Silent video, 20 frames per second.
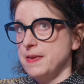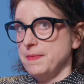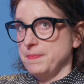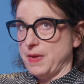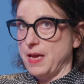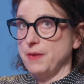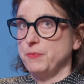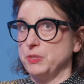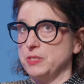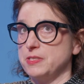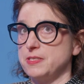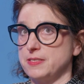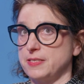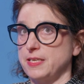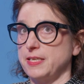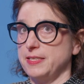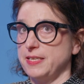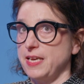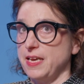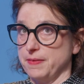I would
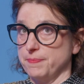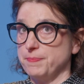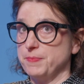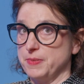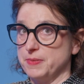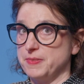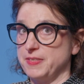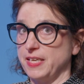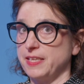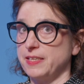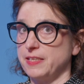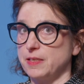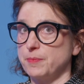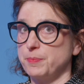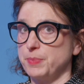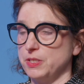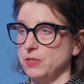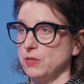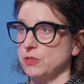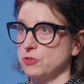say, thinking
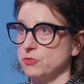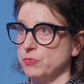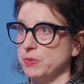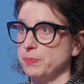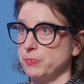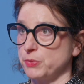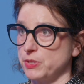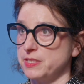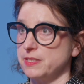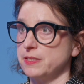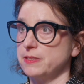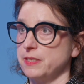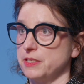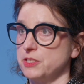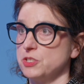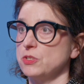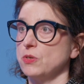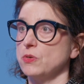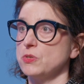beyond representation,